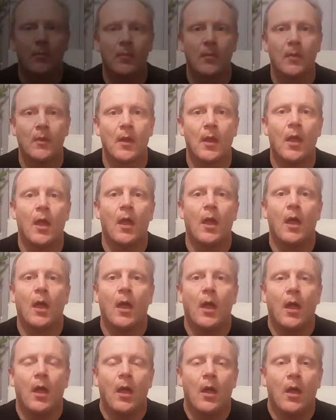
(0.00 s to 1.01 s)
War.
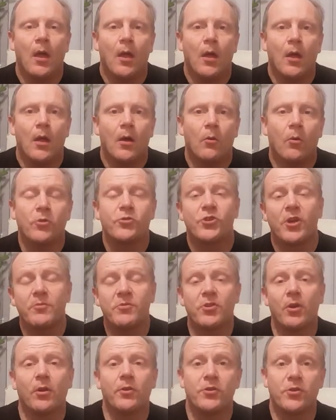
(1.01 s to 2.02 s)
What
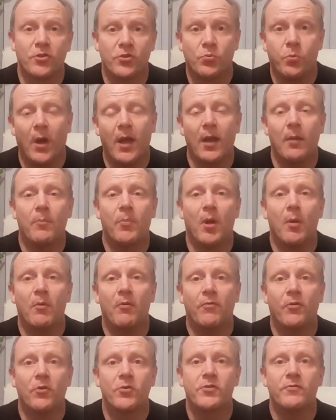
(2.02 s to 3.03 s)
James Holland does well in Burma
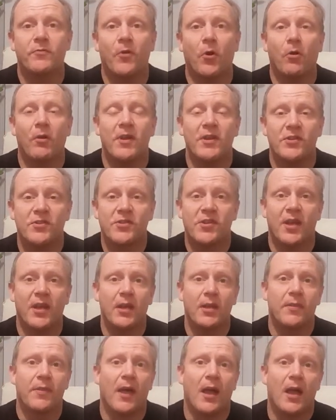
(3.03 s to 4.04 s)
44 is
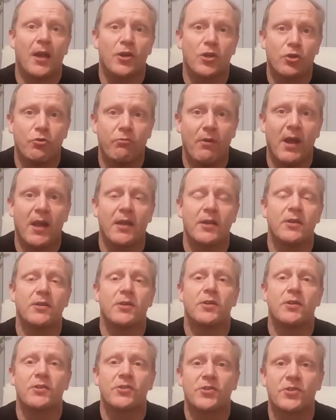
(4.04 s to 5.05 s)
take that
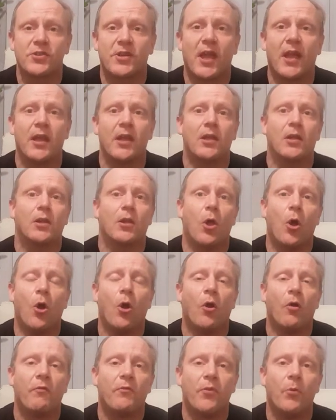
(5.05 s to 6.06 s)
grand scale
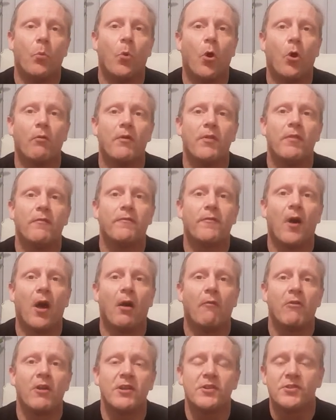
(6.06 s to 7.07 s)
of the war in the
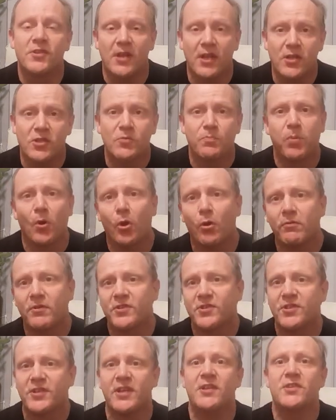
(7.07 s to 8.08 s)
Far East and explore
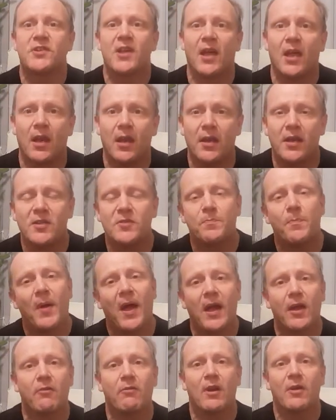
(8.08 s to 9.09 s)
its detail and its
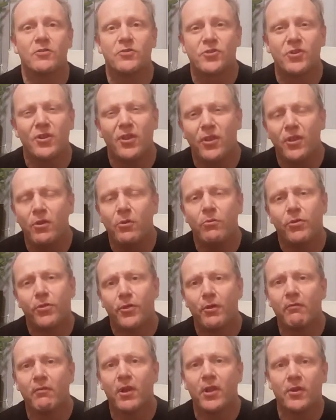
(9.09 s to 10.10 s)
background so that you
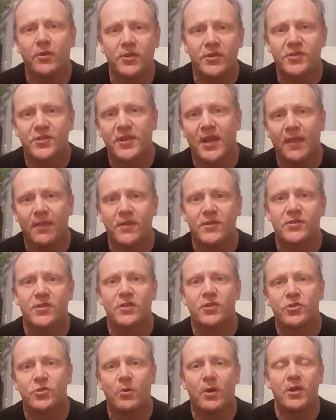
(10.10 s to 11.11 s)
thoroughly understand the
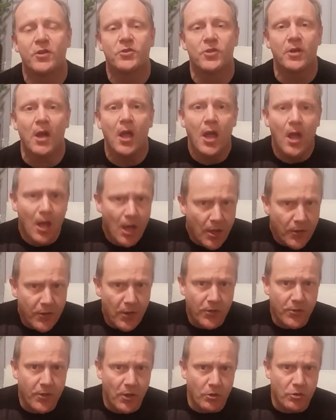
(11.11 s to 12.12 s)
situation
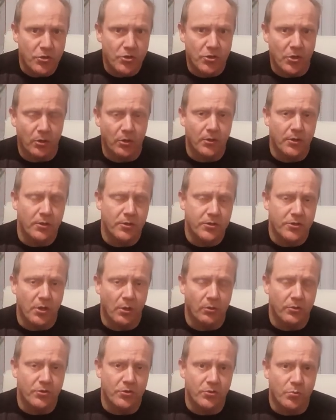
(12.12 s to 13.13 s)
that those
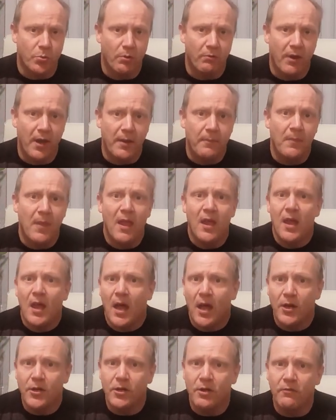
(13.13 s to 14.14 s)
soldiers were in.
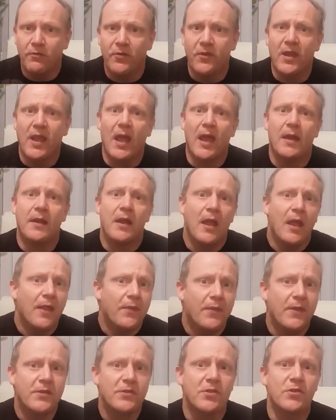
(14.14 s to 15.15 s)
And don't forget,
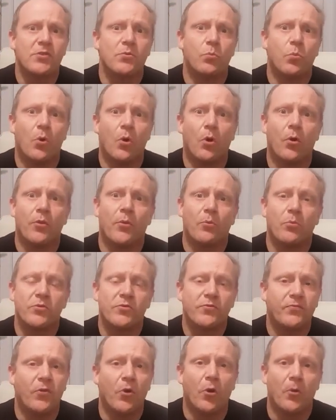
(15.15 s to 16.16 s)
this is a war that was
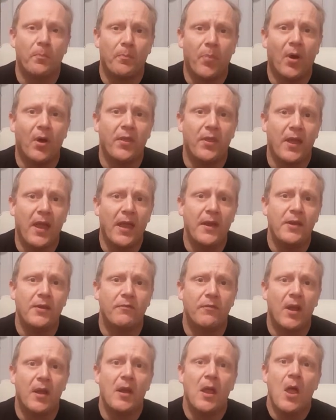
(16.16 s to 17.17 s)
fought by the end
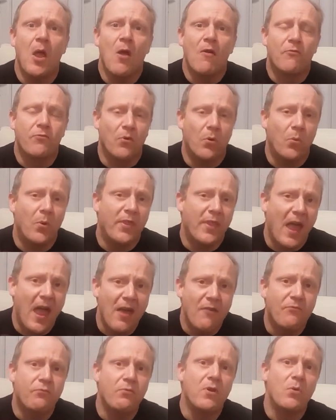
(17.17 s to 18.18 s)
of it for with
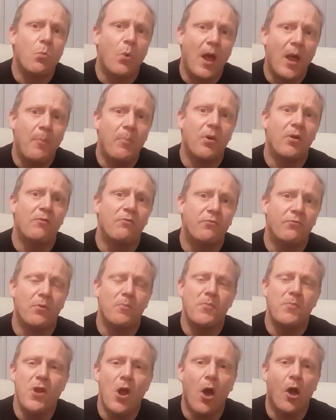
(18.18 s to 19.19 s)
every weapon
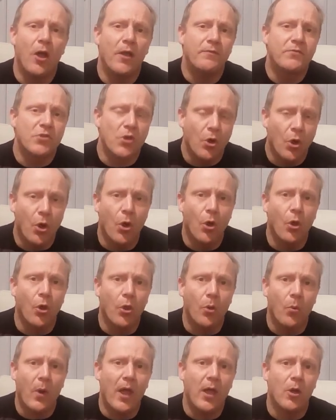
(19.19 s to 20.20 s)
from knives all
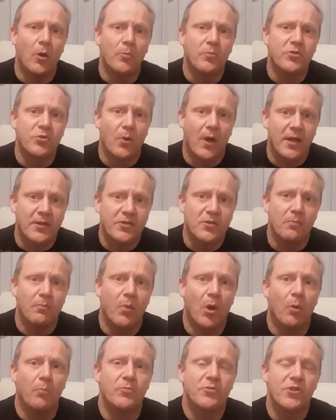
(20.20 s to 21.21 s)
the way up to atom
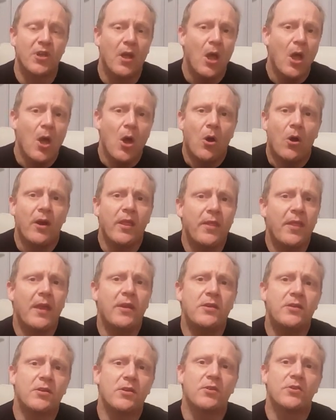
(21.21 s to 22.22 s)
bombs. What he
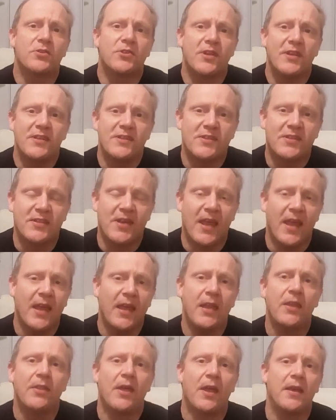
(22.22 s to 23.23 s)
then does is
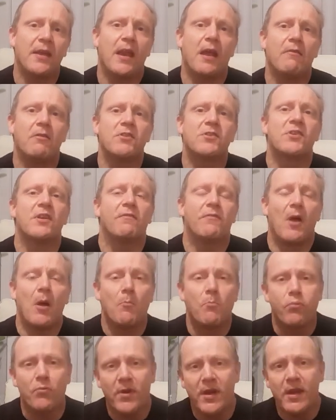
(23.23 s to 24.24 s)
take that narrative
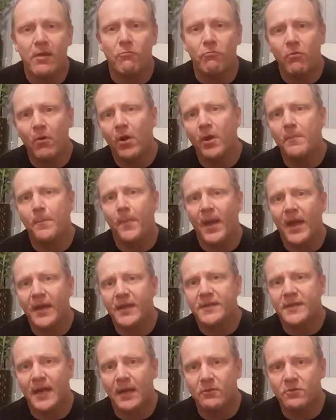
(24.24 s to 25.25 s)
and bring it right
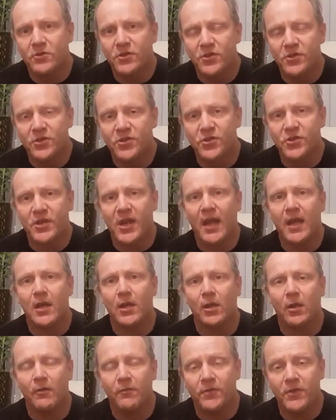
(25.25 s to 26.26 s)
back down to the
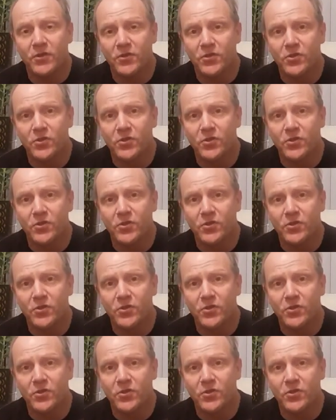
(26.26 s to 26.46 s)
scale of this